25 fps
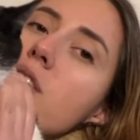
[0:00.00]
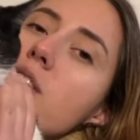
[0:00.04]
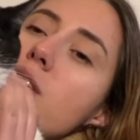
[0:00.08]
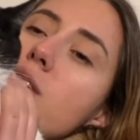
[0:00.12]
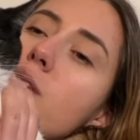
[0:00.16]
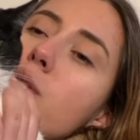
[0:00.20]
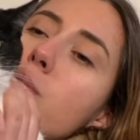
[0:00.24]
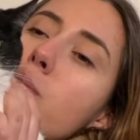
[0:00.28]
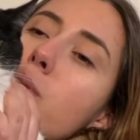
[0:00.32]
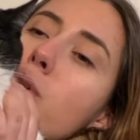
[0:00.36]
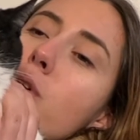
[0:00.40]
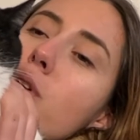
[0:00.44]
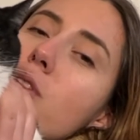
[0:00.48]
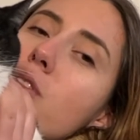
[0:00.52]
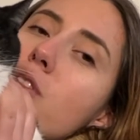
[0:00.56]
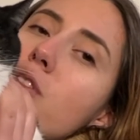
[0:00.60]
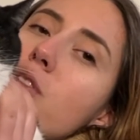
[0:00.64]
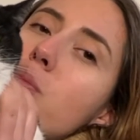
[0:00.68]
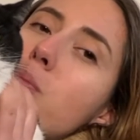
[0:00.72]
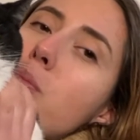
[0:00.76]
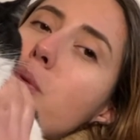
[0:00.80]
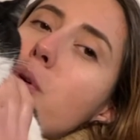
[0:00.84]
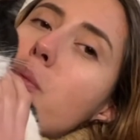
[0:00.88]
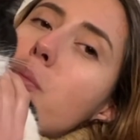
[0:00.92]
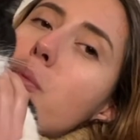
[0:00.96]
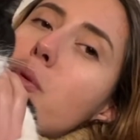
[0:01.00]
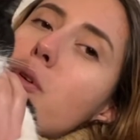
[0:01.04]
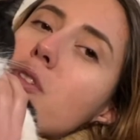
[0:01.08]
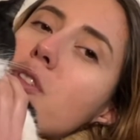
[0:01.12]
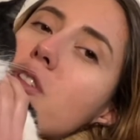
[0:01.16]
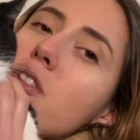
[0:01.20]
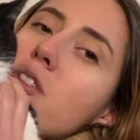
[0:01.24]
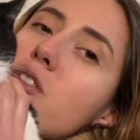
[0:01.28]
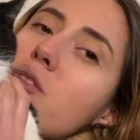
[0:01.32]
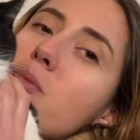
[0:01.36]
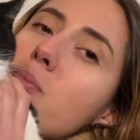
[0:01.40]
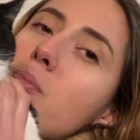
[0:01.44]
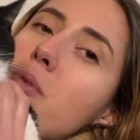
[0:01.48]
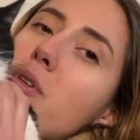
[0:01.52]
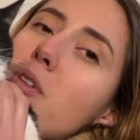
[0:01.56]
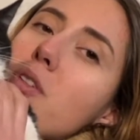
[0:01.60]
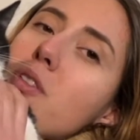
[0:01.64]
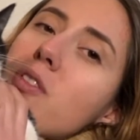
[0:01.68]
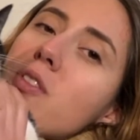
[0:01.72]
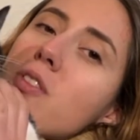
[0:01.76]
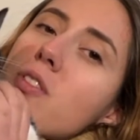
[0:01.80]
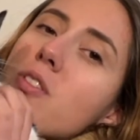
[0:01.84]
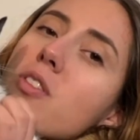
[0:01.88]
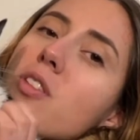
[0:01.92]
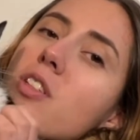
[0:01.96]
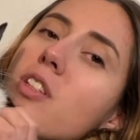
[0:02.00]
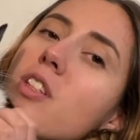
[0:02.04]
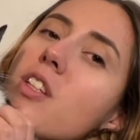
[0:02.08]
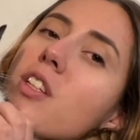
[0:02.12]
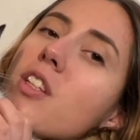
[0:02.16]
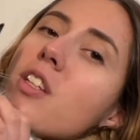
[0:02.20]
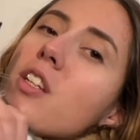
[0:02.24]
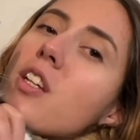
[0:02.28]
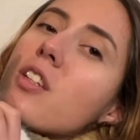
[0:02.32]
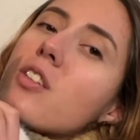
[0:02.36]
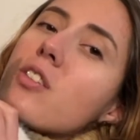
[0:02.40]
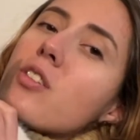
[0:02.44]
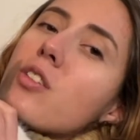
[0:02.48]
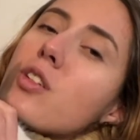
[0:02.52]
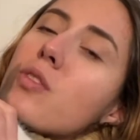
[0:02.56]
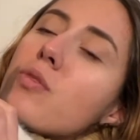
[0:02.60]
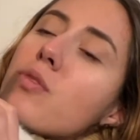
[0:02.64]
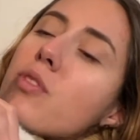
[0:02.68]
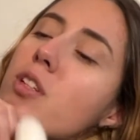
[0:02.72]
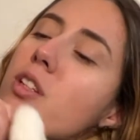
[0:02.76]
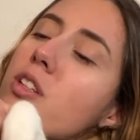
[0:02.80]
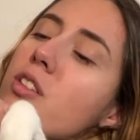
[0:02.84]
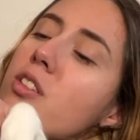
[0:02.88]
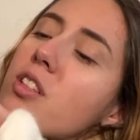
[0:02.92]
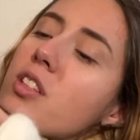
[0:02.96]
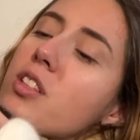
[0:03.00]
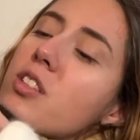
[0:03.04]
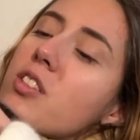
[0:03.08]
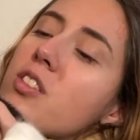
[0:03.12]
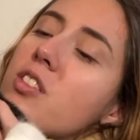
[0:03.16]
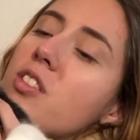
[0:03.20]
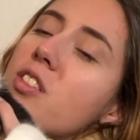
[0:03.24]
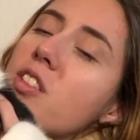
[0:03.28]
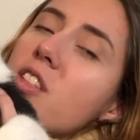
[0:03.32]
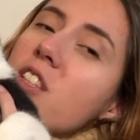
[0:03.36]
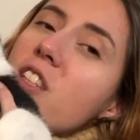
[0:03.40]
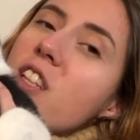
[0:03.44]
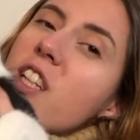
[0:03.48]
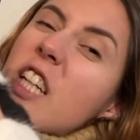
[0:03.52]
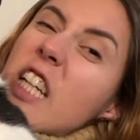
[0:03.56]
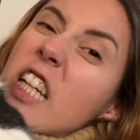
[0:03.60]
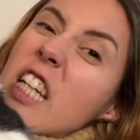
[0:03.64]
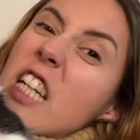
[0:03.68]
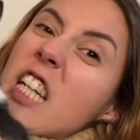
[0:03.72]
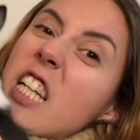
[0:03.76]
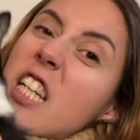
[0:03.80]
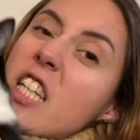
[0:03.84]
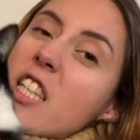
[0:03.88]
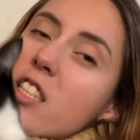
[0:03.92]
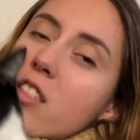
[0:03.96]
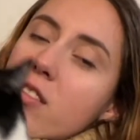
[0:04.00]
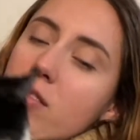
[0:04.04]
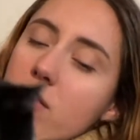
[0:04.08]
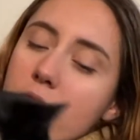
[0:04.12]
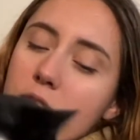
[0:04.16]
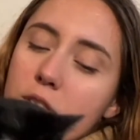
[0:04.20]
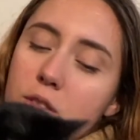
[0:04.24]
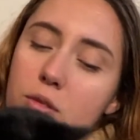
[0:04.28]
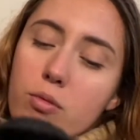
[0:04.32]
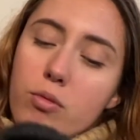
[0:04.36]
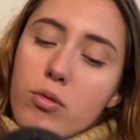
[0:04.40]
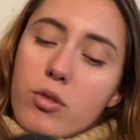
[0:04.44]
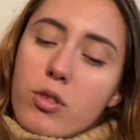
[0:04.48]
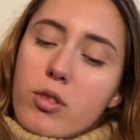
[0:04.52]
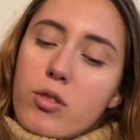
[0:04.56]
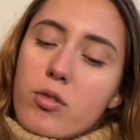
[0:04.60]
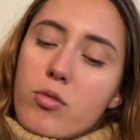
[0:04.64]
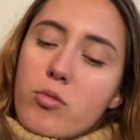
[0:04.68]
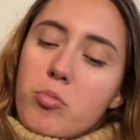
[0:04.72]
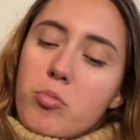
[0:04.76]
a baldy spot here. I don't know if you guys can see. Okay.